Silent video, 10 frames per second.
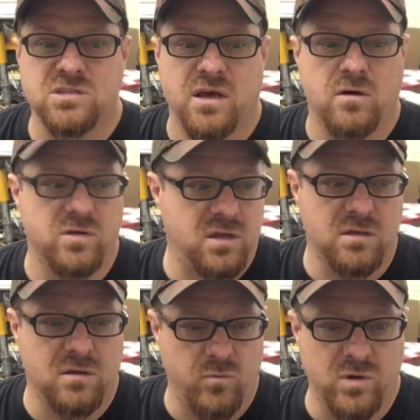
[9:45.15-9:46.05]
cell. It
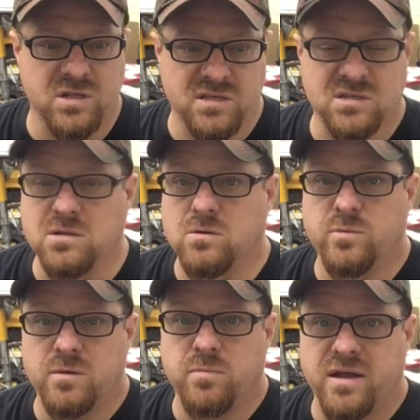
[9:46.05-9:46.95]
really is a little
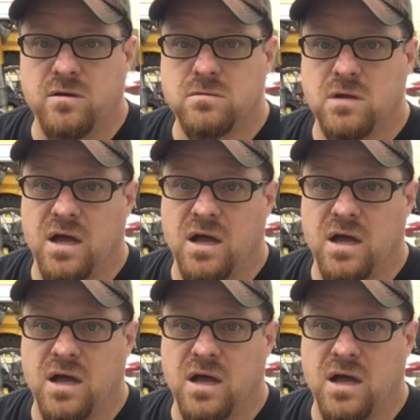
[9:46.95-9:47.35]
bit better.